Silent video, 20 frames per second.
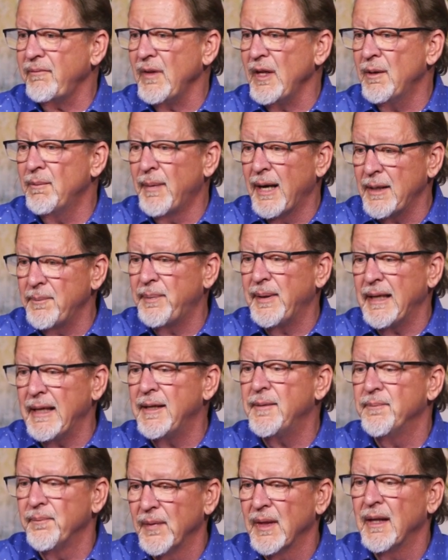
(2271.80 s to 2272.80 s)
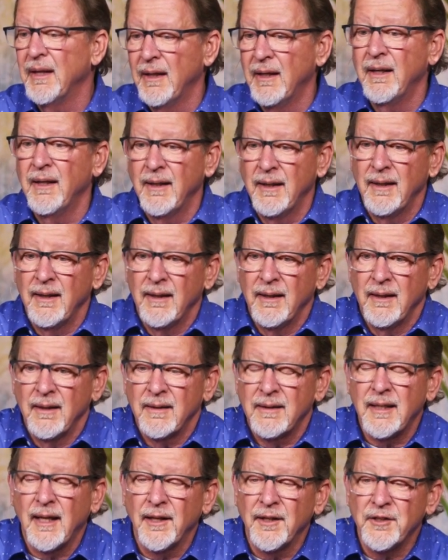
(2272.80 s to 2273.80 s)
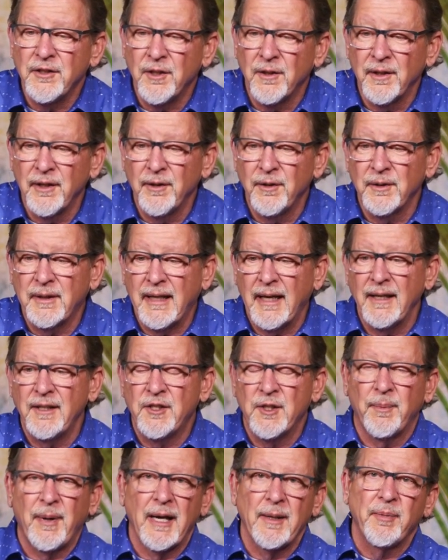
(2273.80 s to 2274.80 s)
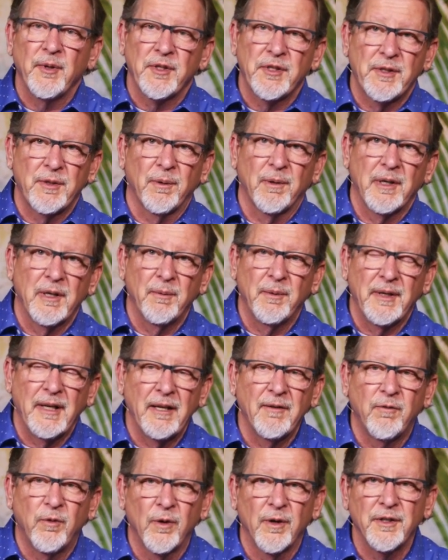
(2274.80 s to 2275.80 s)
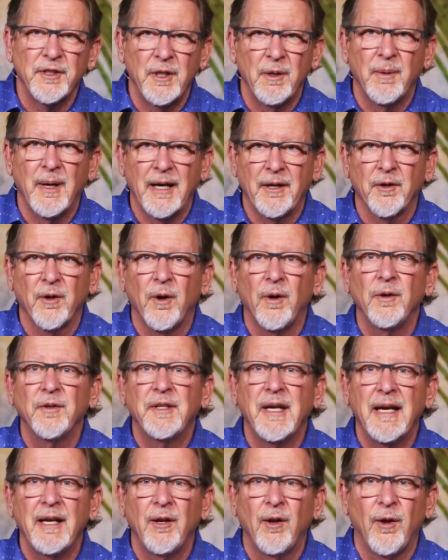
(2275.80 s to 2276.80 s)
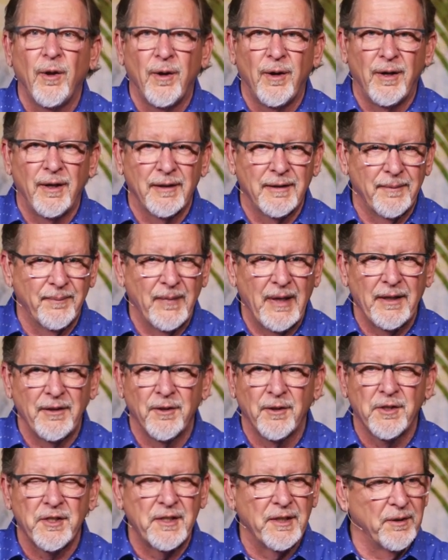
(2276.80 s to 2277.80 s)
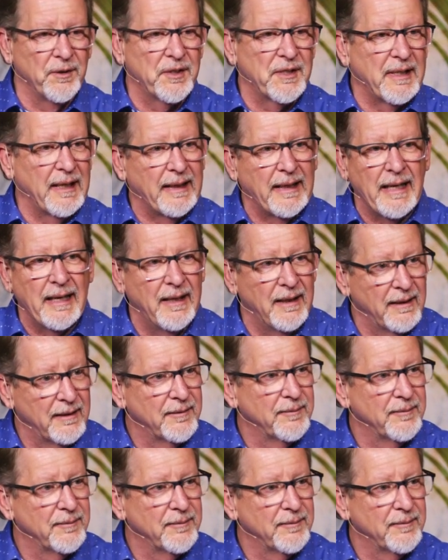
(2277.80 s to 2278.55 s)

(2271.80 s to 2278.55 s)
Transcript: It might be telling your little kids a Bible story when they've worn you out all day long and they're still sticky.